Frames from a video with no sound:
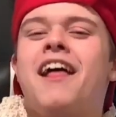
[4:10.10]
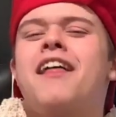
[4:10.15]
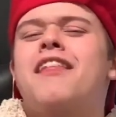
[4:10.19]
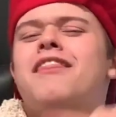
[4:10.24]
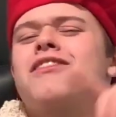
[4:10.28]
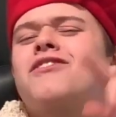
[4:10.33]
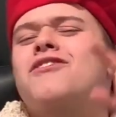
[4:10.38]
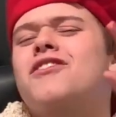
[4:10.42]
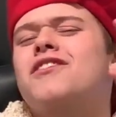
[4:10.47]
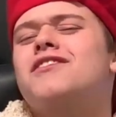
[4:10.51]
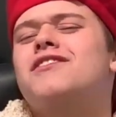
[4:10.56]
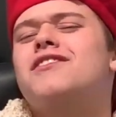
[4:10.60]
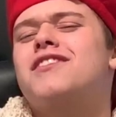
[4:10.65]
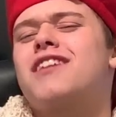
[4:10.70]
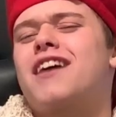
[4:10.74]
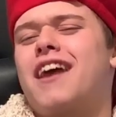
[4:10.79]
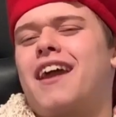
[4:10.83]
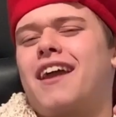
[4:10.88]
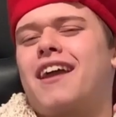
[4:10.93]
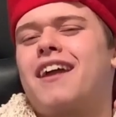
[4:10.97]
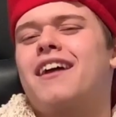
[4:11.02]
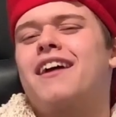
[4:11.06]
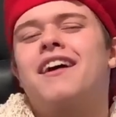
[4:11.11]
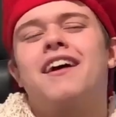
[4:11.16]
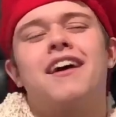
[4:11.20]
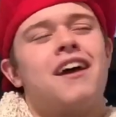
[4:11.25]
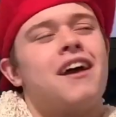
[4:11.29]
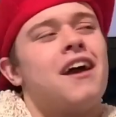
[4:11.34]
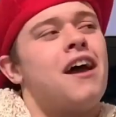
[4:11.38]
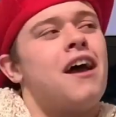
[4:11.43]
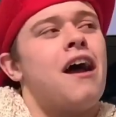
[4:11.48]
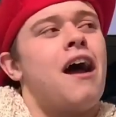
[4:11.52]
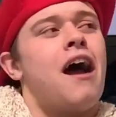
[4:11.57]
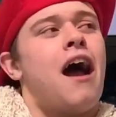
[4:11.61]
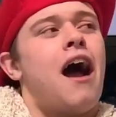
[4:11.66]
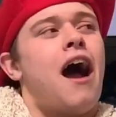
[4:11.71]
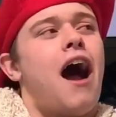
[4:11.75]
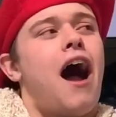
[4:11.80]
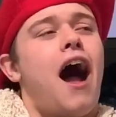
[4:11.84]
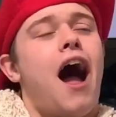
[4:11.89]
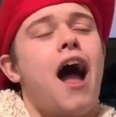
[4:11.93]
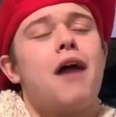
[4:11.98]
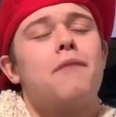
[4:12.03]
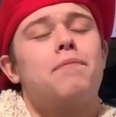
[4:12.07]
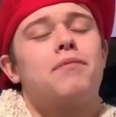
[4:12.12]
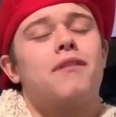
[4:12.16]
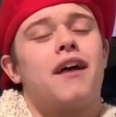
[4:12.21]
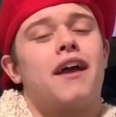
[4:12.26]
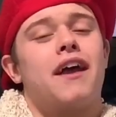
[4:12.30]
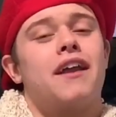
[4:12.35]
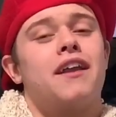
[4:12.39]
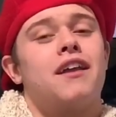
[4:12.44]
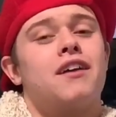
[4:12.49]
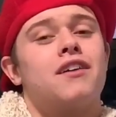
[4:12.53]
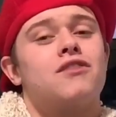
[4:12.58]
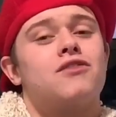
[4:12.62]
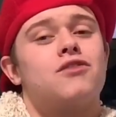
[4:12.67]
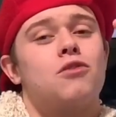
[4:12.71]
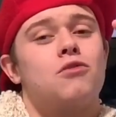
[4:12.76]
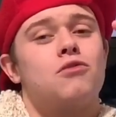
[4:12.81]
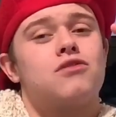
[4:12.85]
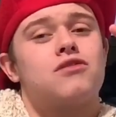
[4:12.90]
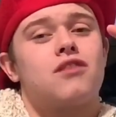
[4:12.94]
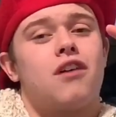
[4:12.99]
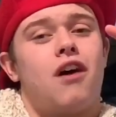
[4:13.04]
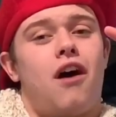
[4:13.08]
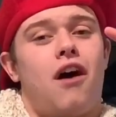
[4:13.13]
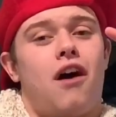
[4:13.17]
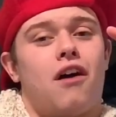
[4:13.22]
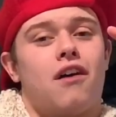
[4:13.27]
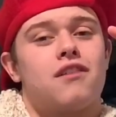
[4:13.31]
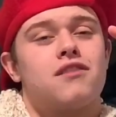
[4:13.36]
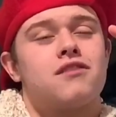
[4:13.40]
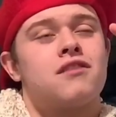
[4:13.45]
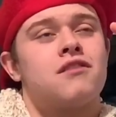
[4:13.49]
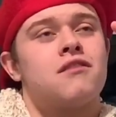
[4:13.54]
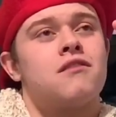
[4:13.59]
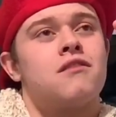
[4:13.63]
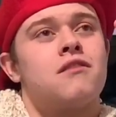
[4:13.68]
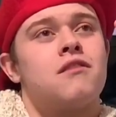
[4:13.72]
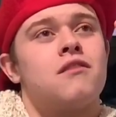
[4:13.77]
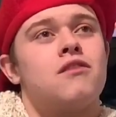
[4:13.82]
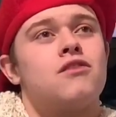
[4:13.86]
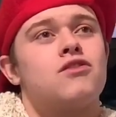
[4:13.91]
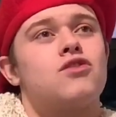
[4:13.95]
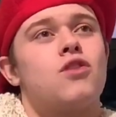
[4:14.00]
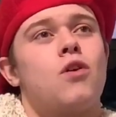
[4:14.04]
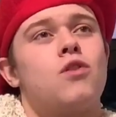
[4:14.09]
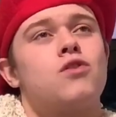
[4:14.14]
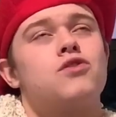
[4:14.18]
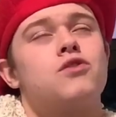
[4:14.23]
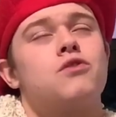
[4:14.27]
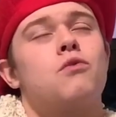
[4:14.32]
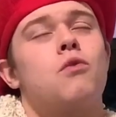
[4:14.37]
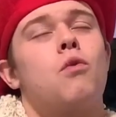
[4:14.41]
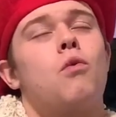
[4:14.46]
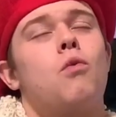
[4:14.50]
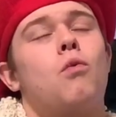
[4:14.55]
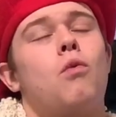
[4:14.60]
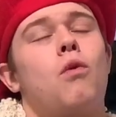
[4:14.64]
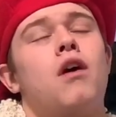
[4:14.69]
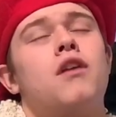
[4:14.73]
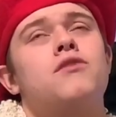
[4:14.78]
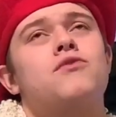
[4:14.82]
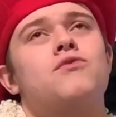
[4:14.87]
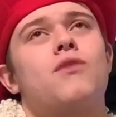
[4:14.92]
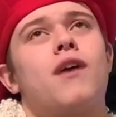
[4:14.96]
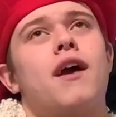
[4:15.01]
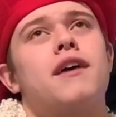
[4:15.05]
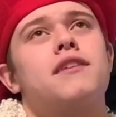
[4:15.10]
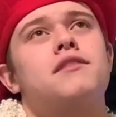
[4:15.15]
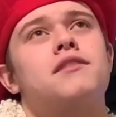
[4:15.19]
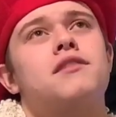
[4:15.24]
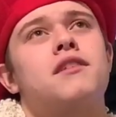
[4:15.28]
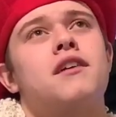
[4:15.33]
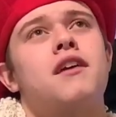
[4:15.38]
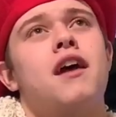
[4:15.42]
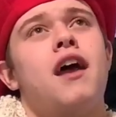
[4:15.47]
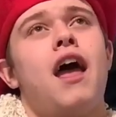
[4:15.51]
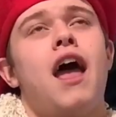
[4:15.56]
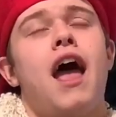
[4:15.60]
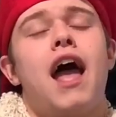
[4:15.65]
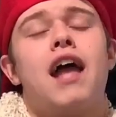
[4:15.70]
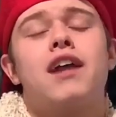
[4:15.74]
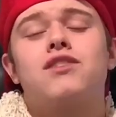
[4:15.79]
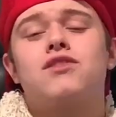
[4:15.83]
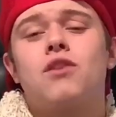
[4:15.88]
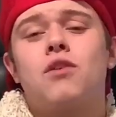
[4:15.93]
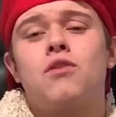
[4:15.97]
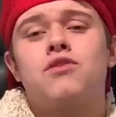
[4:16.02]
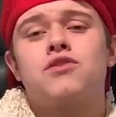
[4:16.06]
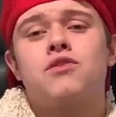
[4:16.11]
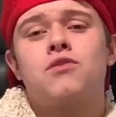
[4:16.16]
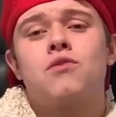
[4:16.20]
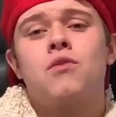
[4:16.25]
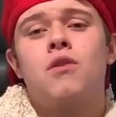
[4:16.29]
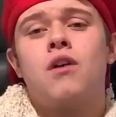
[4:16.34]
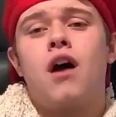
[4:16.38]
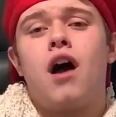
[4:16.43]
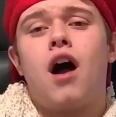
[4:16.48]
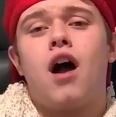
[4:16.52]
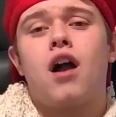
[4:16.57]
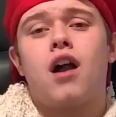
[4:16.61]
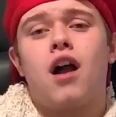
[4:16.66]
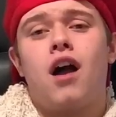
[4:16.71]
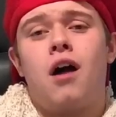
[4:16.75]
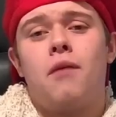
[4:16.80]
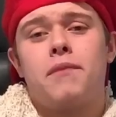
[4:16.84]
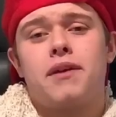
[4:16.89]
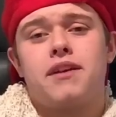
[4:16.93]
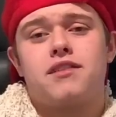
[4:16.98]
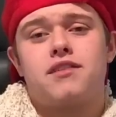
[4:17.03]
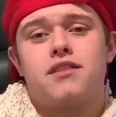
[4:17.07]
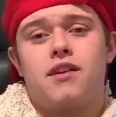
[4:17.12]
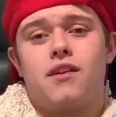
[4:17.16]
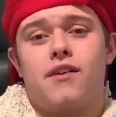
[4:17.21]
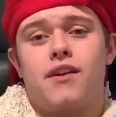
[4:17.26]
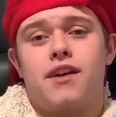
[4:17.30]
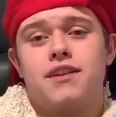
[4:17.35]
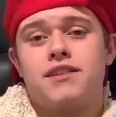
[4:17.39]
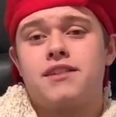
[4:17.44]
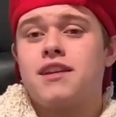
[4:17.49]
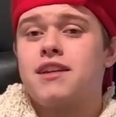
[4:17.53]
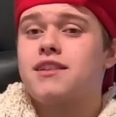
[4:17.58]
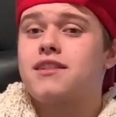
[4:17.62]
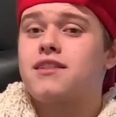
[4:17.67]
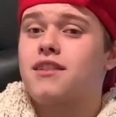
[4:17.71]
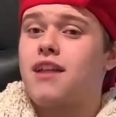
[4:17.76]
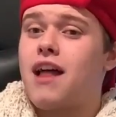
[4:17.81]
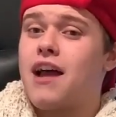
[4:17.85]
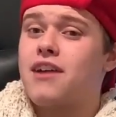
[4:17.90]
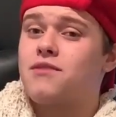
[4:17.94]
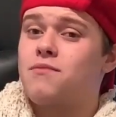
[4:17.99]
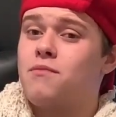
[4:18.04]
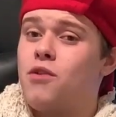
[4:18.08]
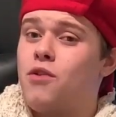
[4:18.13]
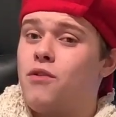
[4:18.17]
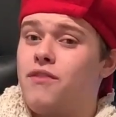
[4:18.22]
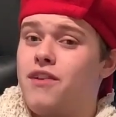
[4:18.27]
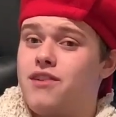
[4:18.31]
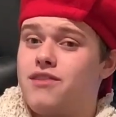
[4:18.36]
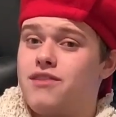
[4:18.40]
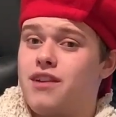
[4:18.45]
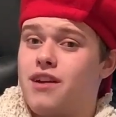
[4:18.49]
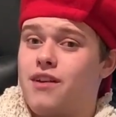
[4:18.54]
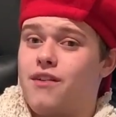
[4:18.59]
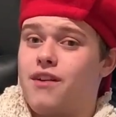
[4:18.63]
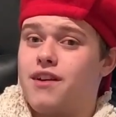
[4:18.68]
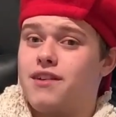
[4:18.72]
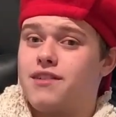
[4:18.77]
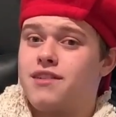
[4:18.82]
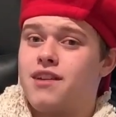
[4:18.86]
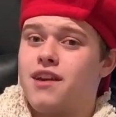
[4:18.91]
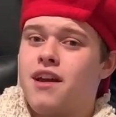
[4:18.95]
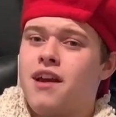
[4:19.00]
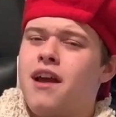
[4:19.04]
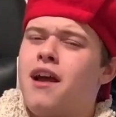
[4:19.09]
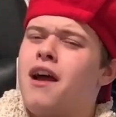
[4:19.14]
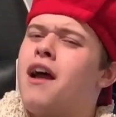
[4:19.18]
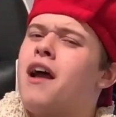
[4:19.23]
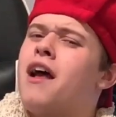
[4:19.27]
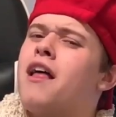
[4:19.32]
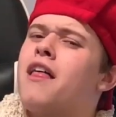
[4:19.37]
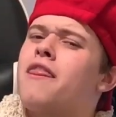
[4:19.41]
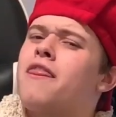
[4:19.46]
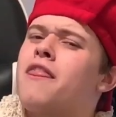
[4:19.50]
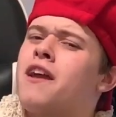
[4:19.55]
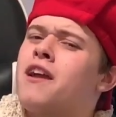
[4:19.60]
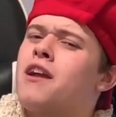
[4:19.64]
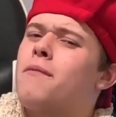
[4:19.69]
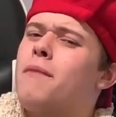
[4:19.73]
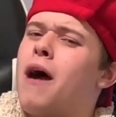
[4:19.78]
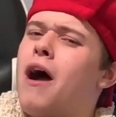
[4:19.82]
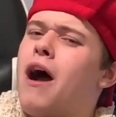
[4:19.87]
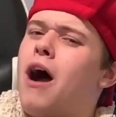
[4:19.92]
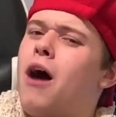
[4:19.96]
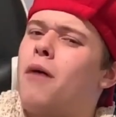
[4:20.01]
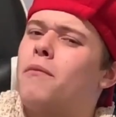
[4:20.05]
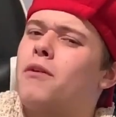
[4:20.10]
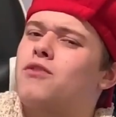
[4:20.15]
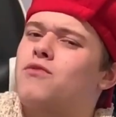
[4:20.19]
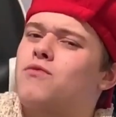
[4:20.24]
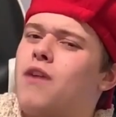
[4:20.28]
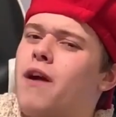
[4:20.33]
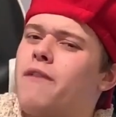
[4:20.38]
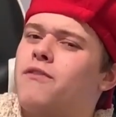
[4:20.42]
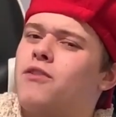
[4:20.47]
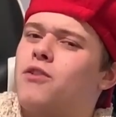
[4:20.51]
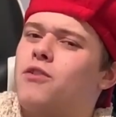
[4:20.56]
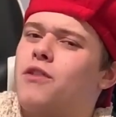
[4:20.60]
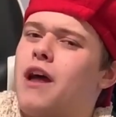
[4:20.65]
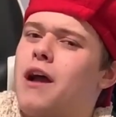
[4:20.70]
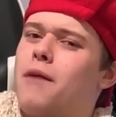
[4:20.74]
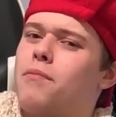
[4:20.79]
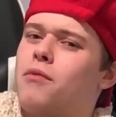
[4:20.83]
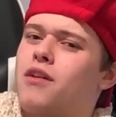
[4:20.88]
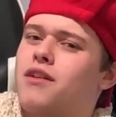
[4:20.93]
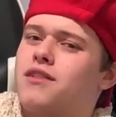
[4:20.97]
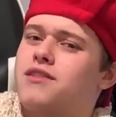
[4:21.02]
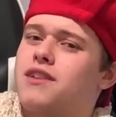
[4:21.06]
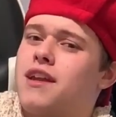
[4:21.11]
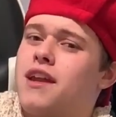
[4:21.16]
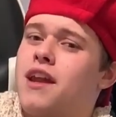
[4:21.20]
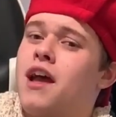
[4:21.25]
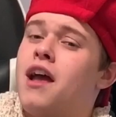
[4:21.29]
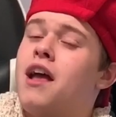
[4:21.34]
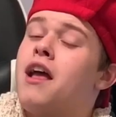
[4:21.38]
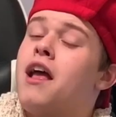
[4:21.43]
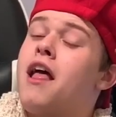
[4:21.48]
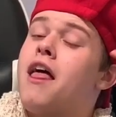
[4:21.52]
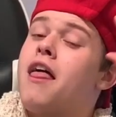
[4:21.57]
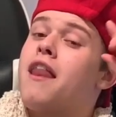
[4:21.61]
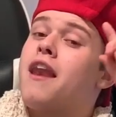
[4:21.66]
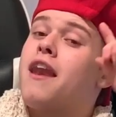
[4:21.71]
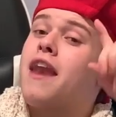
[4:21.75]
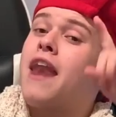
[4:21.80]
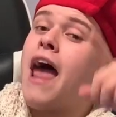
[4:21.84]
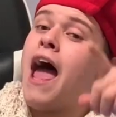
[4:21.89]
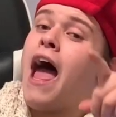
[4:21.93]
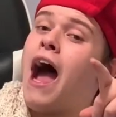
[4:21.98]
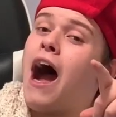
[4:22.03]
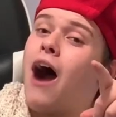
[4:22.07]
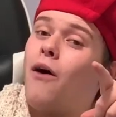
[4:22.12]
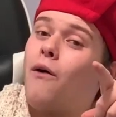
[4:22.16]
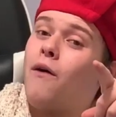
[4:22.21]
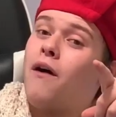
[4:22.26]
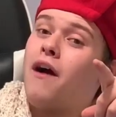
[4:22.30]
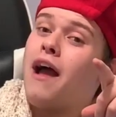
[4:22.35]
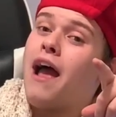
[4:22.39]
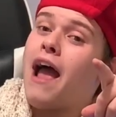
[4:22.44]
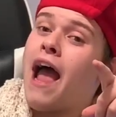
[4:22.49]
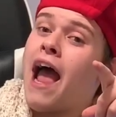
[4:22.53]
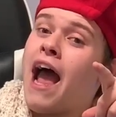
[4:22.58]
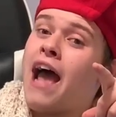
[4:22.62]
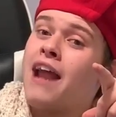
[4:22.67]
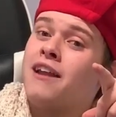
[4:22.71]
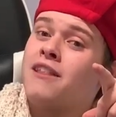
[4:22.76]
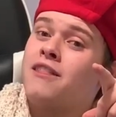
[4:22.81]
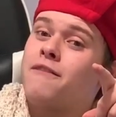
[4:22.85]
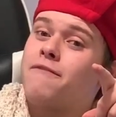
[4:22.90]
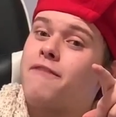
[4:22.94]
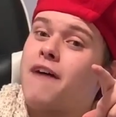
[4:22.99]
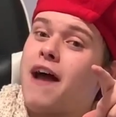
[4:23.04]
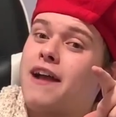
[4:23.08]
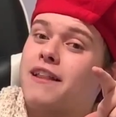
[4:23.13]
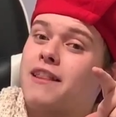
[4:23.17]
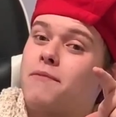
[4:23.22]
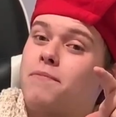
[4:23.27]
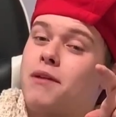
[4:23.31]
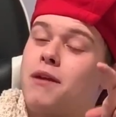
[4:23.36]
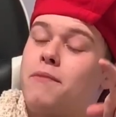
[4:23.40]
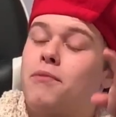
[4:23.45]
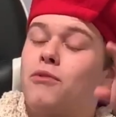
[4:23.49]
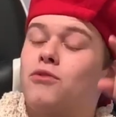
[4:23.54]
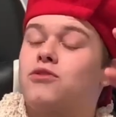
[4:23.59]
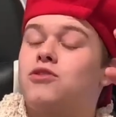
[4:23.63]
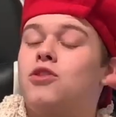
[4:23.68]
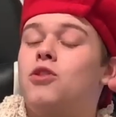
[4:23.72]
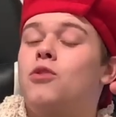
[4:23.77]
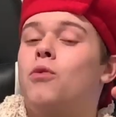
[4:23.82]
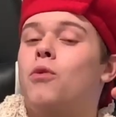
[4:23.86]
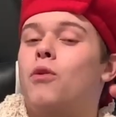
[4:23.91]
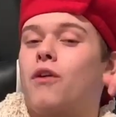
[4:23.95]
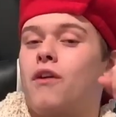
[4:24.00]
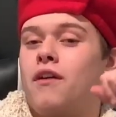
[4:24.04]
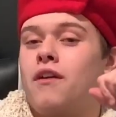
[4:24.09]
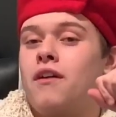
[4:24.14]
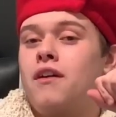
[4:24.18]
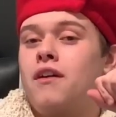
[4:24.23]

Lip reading: Just think, I played 2 songs, showed you 1 dress, and showed you a comic series / movie series. Think about how much revenue that brings in. Now, add in the fact that people tour